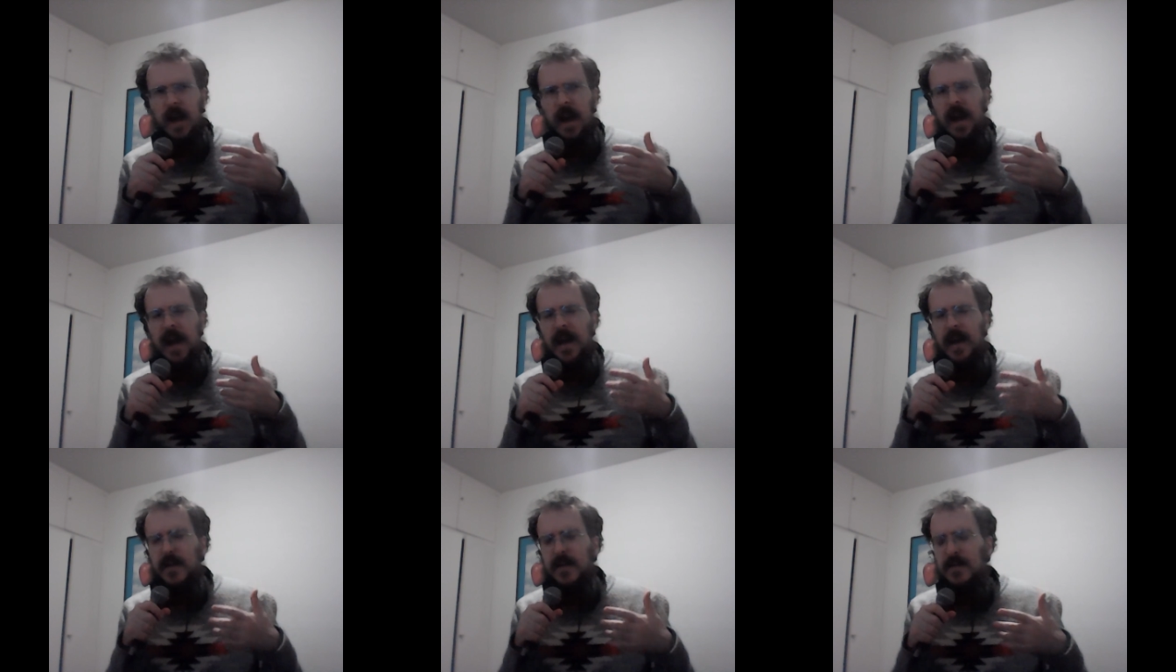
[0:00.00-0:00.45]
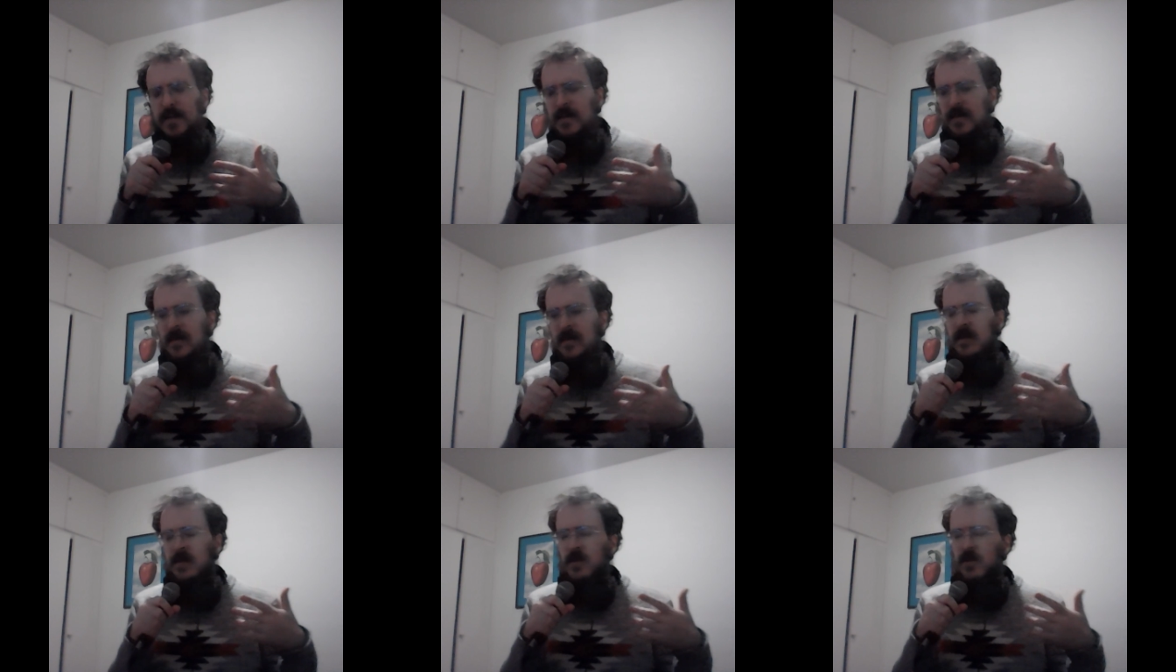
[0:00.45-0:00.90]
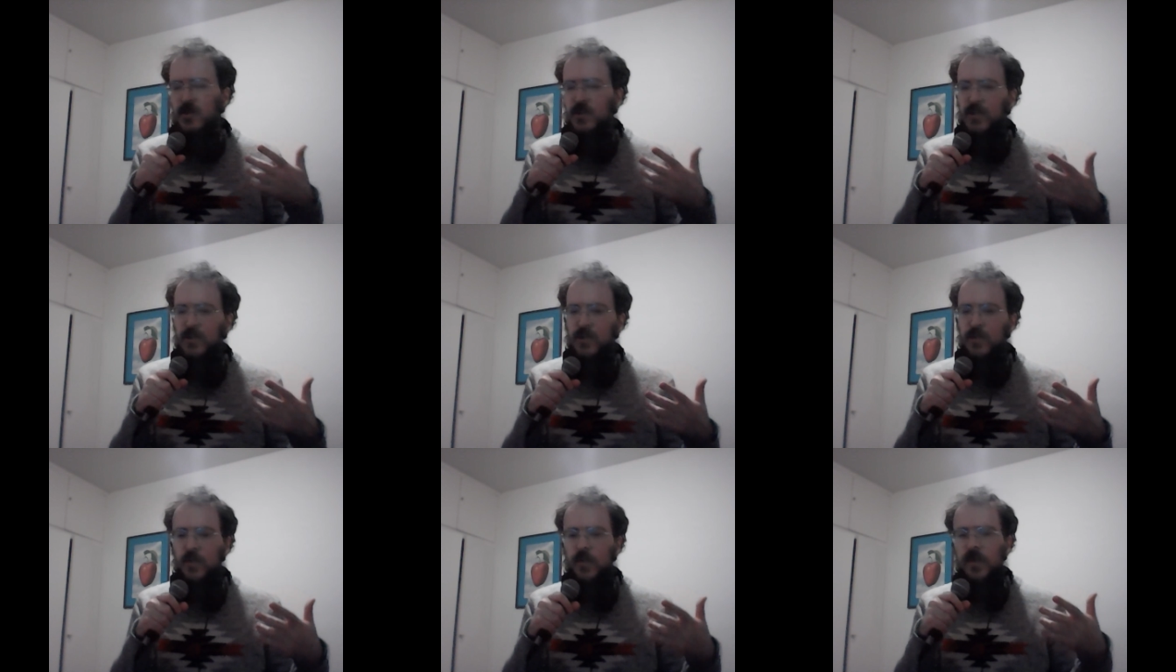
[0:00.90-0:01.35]
has to
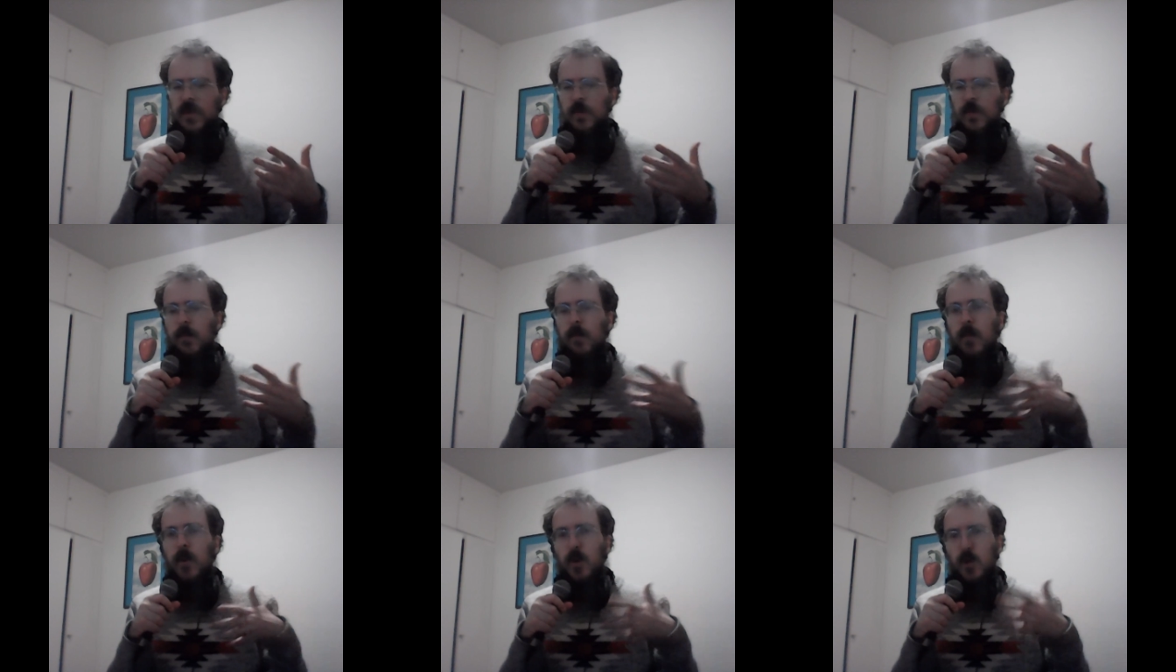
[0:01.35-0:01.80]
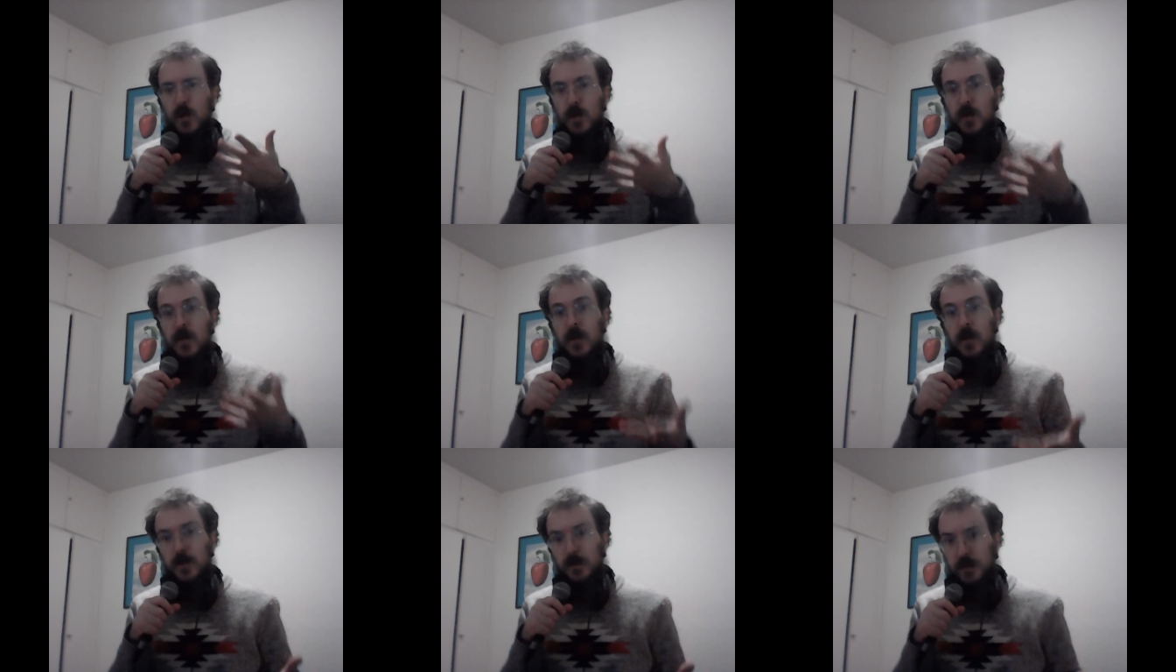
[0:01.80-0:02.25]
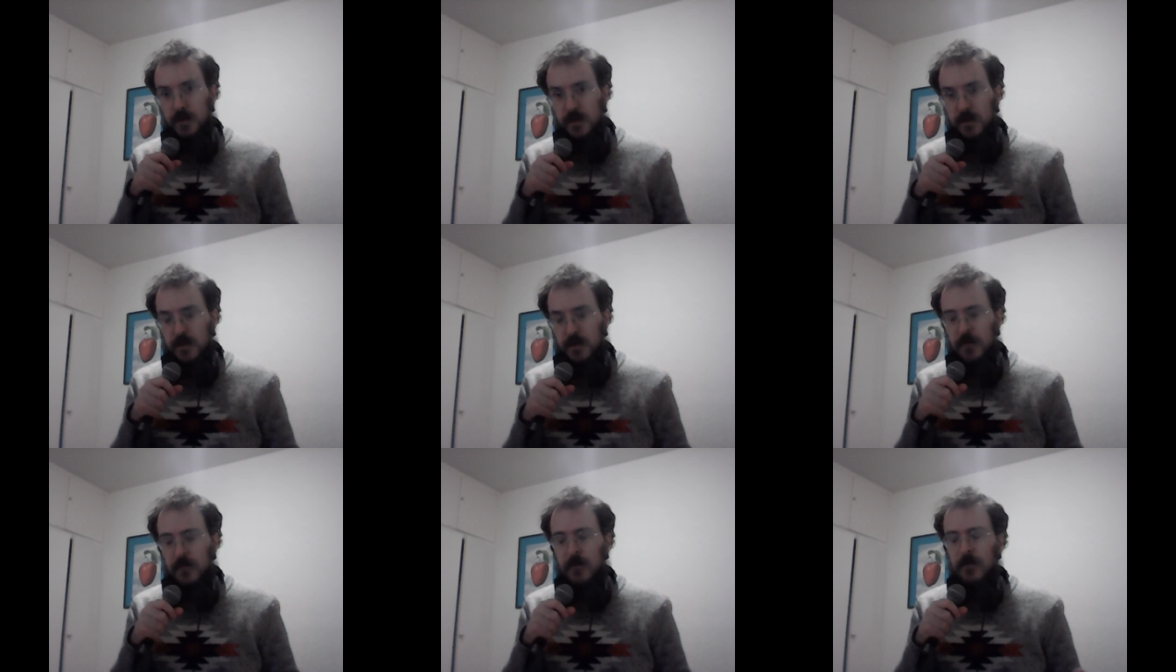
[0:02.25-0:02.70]
do with polka
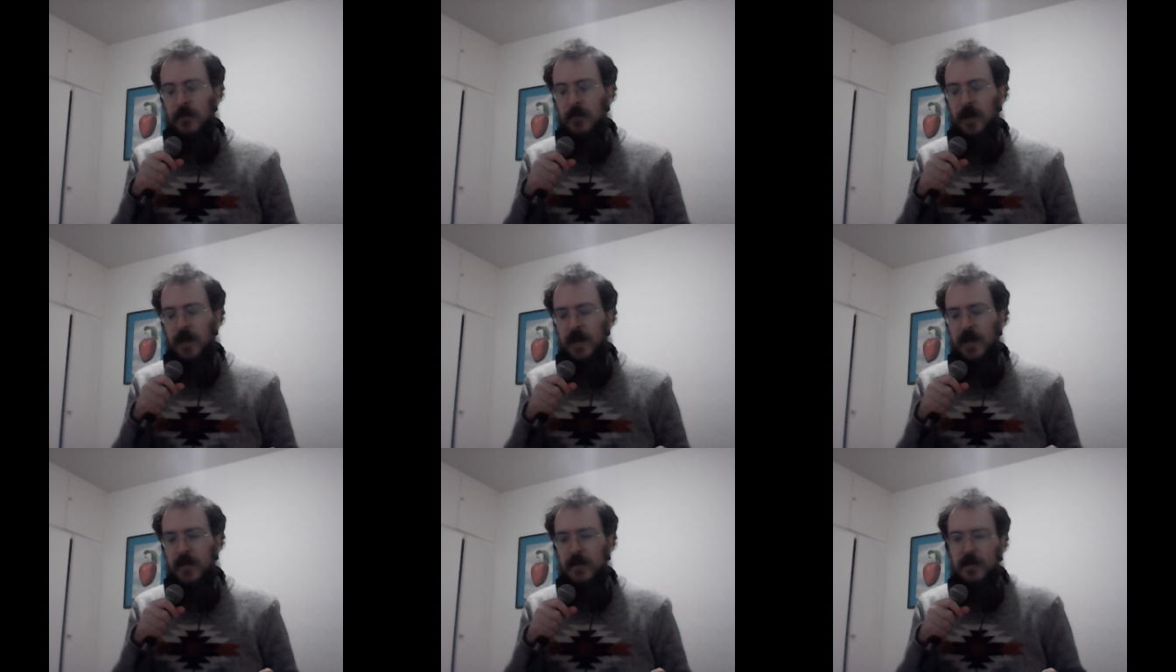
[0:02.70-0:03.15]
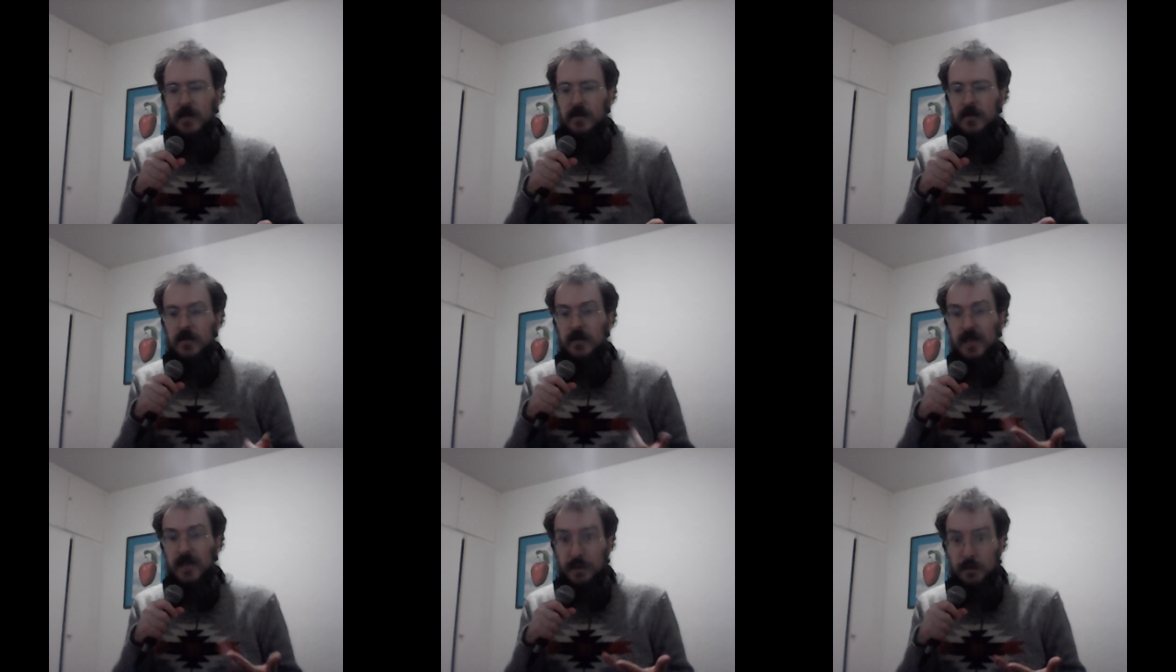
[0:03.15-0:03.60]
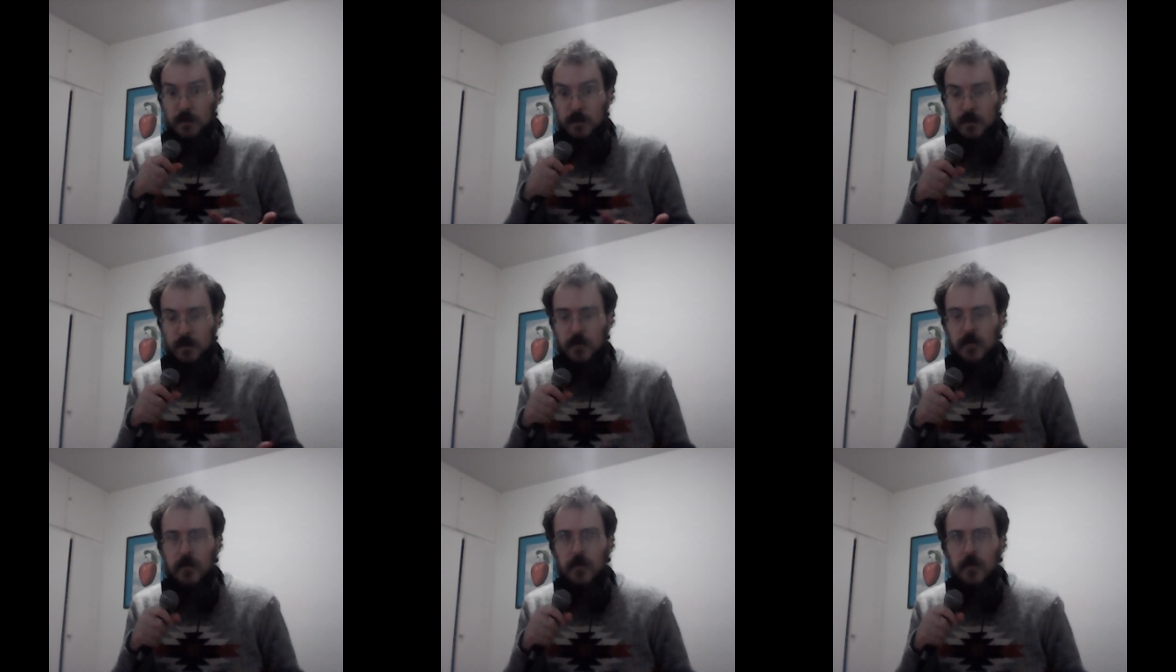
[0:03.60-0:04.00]
dots as a theme.